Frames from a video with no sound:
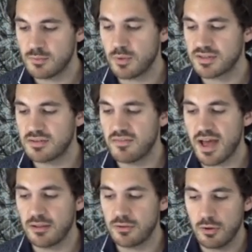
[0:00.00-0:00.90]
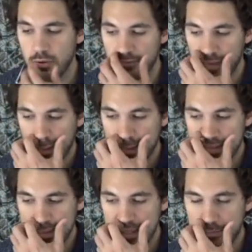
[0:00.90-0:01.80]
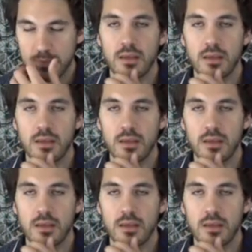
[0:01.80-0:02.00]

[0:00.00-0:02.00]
What is the value of d?